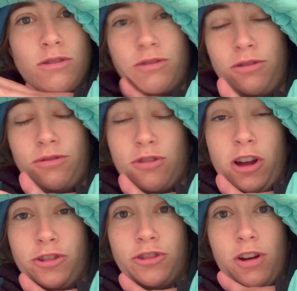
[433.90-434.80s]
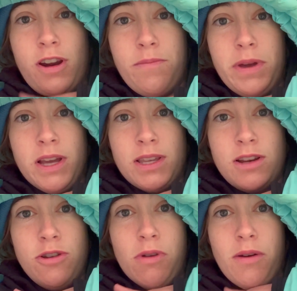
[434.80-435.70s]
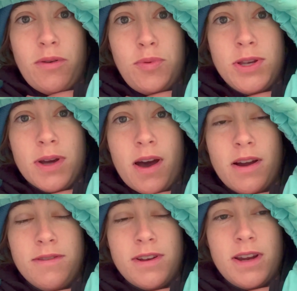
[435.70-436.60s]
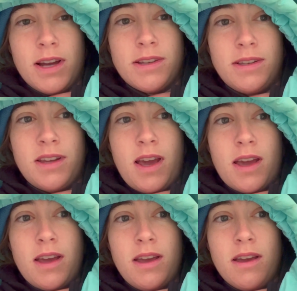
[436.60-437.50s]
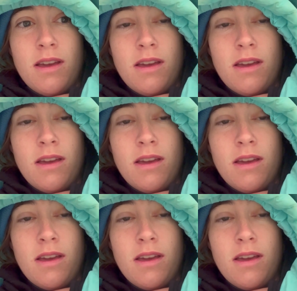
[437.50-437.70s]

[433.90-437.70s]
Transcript: frustrated because I knew I would be tired the next day.